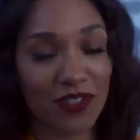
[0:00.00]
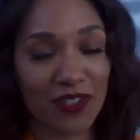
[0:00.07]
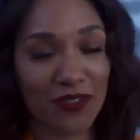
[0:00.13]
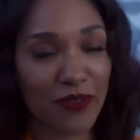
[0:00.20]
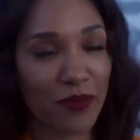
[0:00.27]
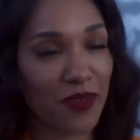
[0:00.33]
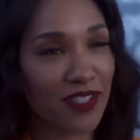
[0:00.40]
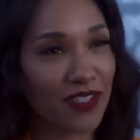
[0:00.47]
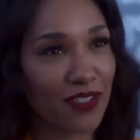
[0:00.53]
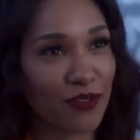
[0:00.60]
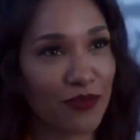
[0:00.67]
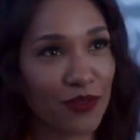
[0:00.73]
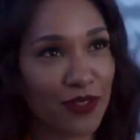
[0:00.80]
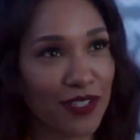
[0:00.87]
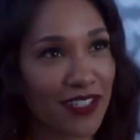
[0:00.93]
was watching from the
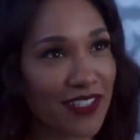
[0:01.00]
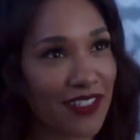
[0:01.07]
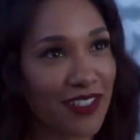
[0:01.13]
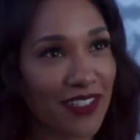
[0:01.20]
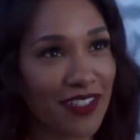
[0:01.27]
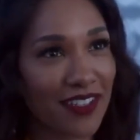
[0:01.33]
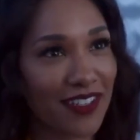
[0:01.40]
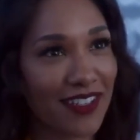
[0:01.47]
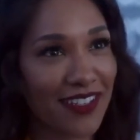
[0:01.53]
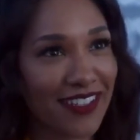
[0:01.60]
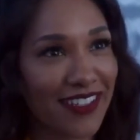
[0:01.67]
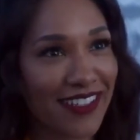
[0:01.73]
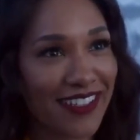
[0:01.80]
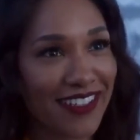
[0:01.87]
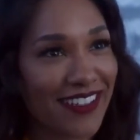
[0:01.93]
still force.
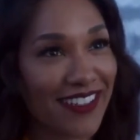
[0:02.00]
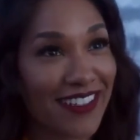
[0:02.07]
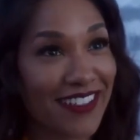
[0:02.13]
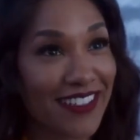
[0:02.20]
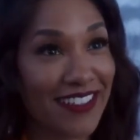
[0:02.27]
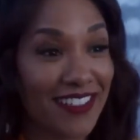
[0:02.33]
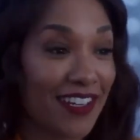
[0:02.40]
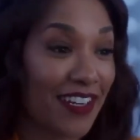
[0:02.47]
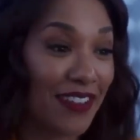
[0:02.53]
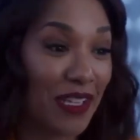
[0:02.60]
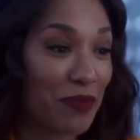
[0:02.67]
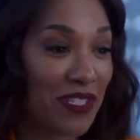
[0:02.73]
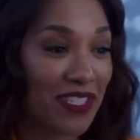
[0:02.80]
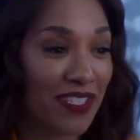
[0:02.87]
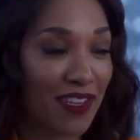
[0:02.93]

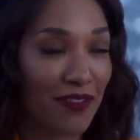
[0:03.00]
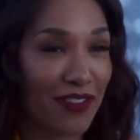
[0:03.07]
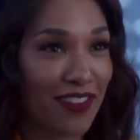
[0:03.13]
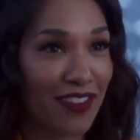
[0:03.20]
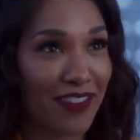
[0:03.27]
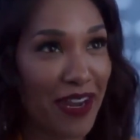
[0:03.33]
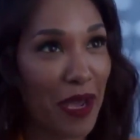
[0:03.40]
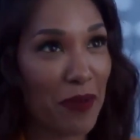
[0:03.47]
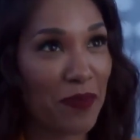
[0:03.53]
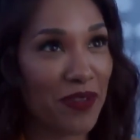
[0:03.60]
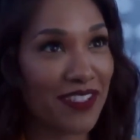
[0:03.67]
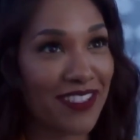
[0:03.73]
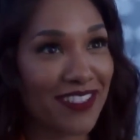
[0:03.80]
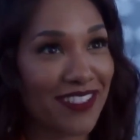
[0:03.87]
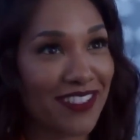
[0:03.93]
Deon let me see everything that
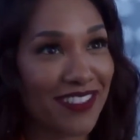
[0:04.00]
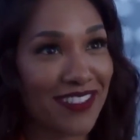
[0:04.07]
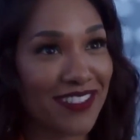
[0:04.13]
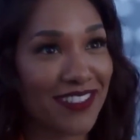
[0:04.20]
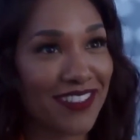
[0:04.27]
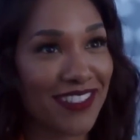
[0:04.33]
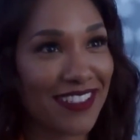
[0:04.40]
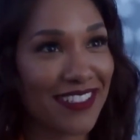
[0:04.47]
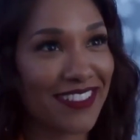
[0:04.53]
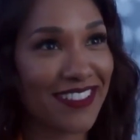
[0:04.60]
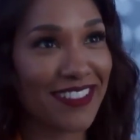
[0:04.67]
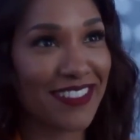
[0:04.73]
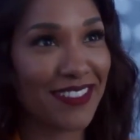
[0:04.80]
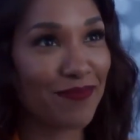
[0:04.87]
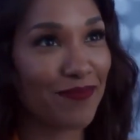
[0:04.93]
happened,
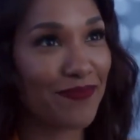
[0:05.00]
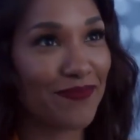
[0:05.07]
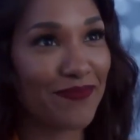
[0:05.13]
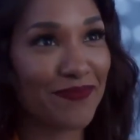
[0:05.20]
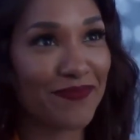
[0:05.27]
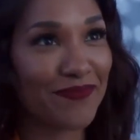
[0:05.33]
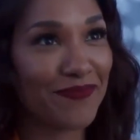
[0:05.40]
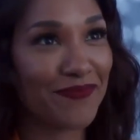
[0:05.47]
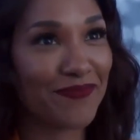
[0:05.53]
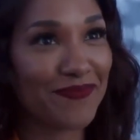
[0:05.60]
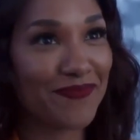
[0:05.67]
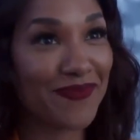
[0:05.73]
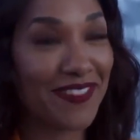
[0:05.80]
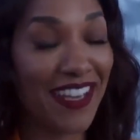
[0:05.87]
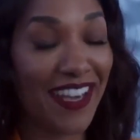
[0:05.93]
and
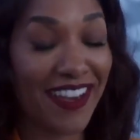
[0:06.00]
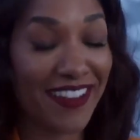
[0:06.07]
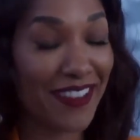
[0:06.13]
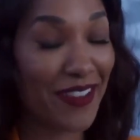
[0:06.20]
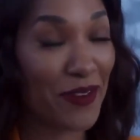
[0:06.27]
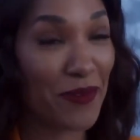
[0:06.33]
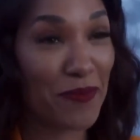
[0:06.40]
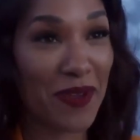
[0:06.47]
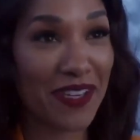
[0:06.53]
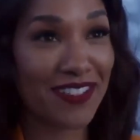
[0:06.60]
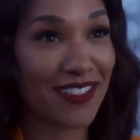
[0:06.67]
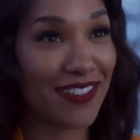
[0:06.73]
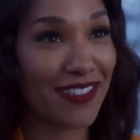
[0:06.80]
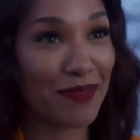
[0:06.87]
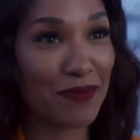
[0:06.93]
yeah, they're
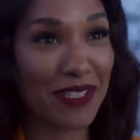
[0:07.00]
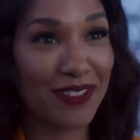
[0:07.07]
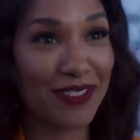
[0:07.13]
amazing.